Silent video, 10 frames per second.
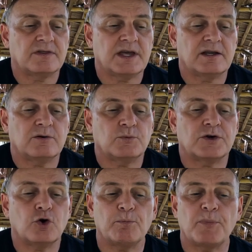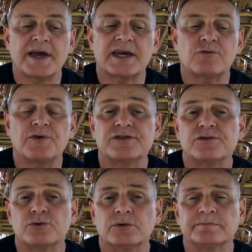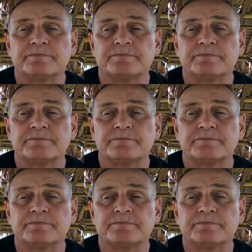Then we got bike rental.